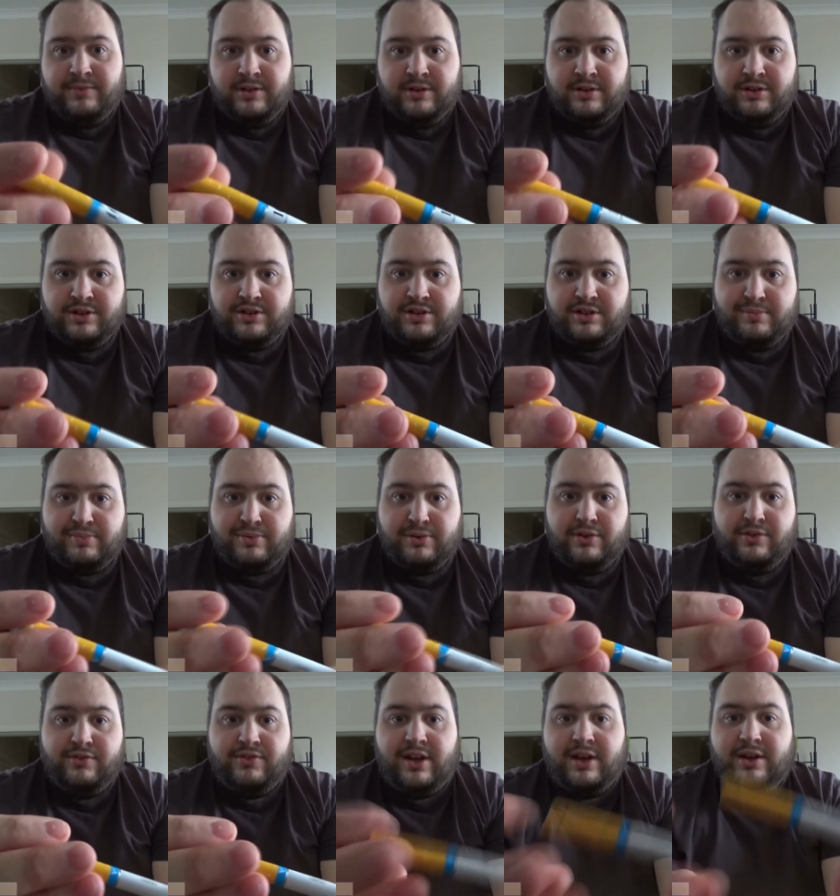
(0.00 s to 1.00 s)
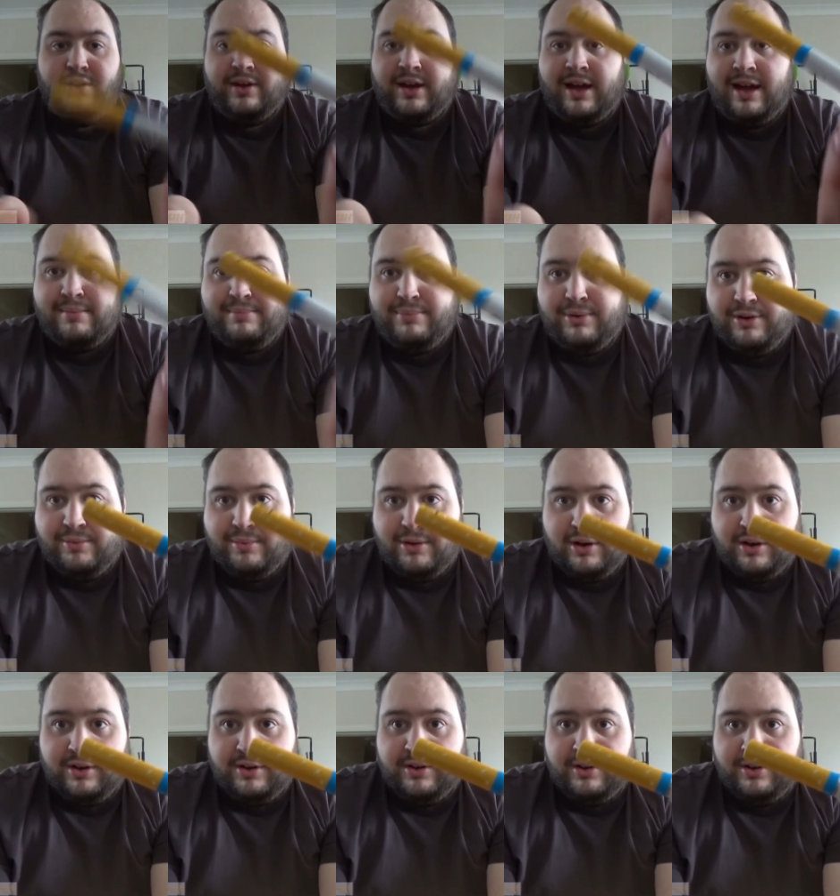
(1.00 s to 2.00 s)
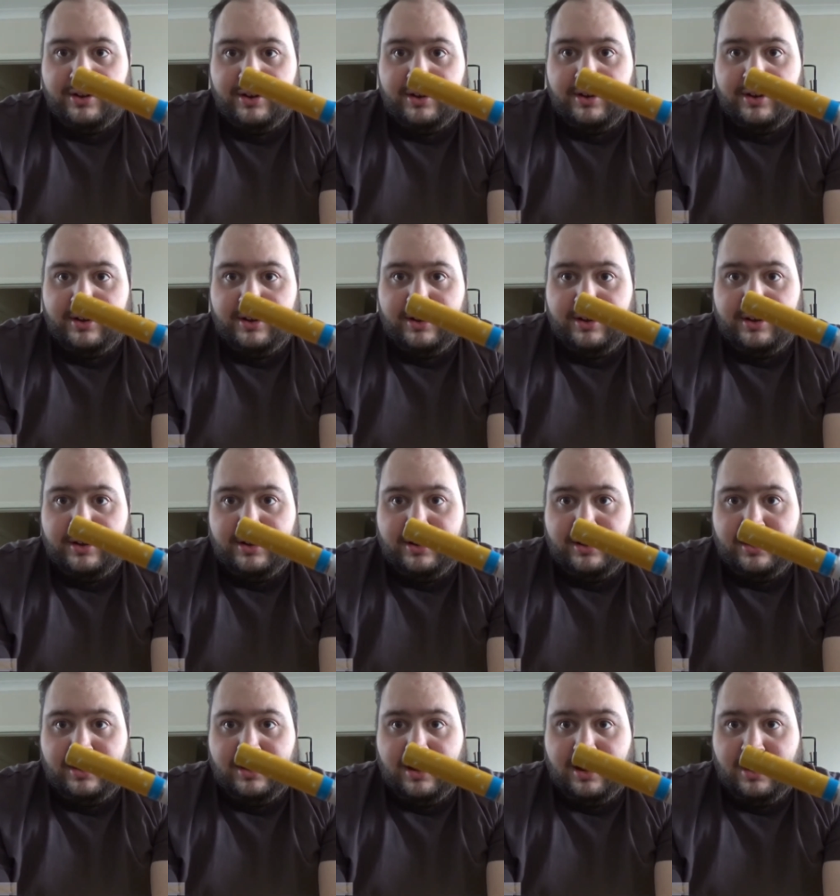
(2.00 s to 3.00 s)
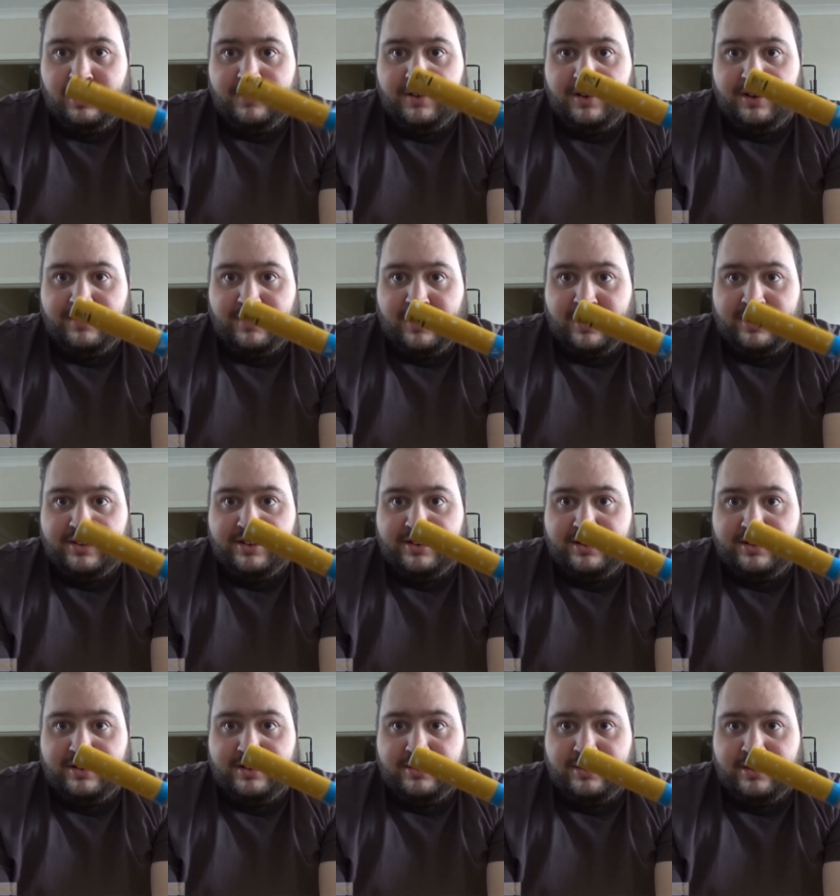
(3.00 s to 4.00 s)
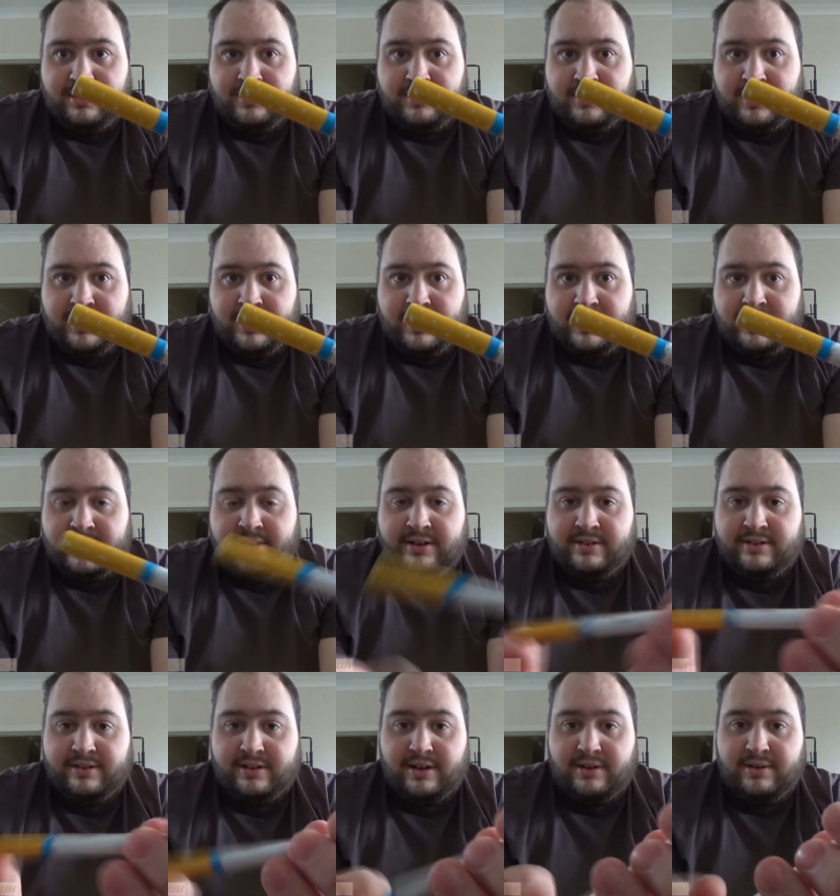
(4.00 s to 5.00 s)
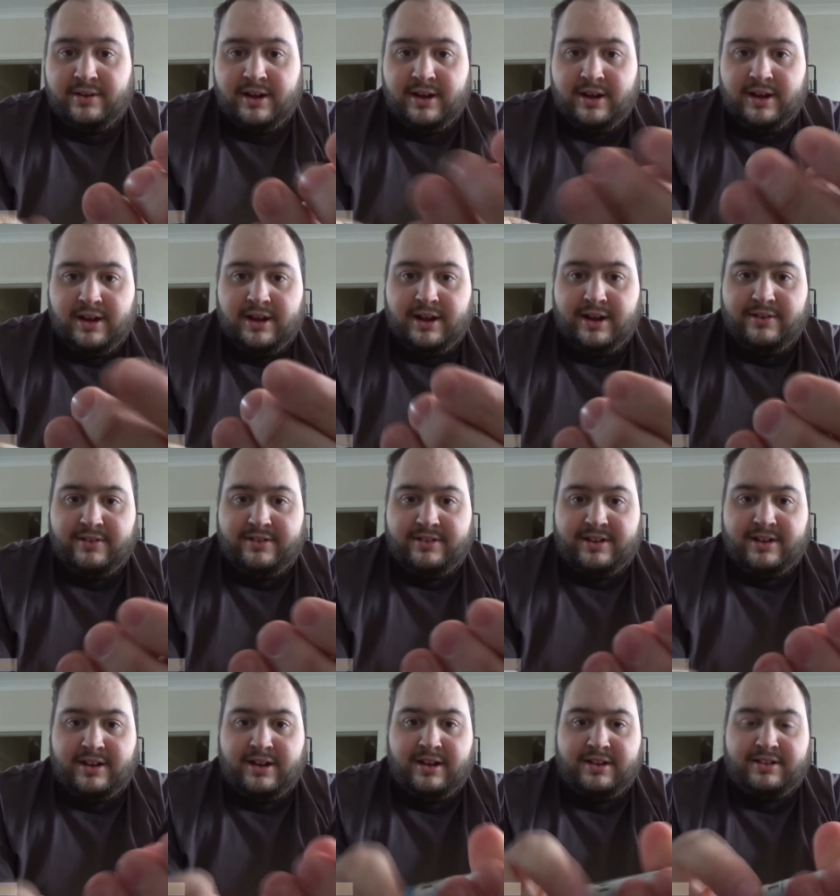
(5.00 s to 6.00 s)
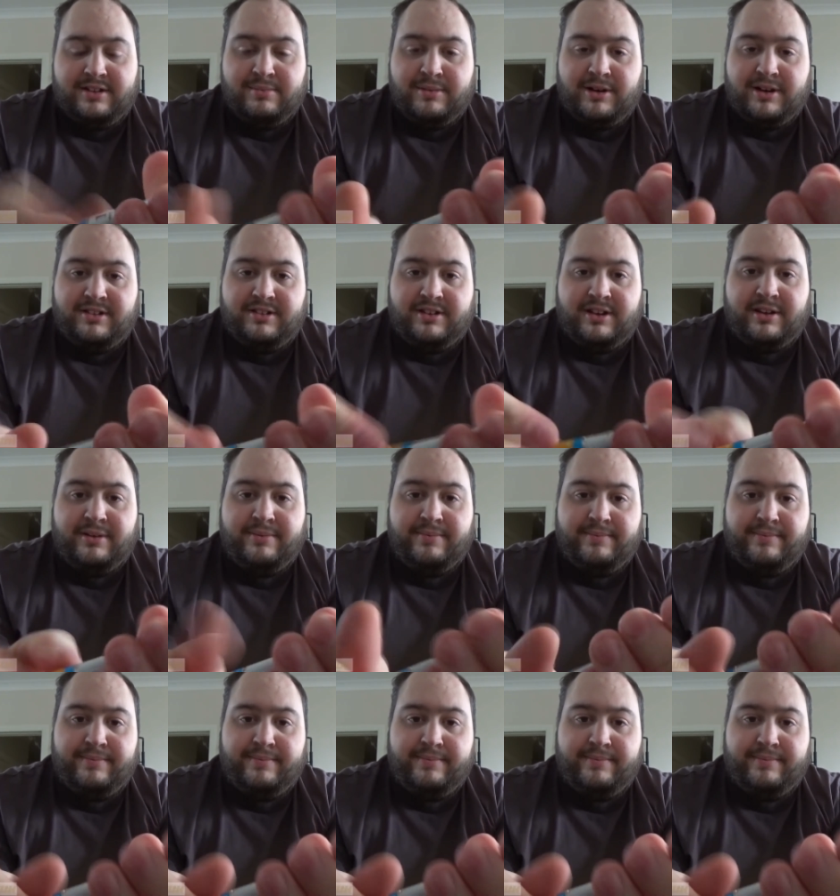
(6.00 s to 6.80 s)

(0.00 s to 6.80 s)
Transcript: just to prove that you can put them on other devices right here. So here is the cartomiser.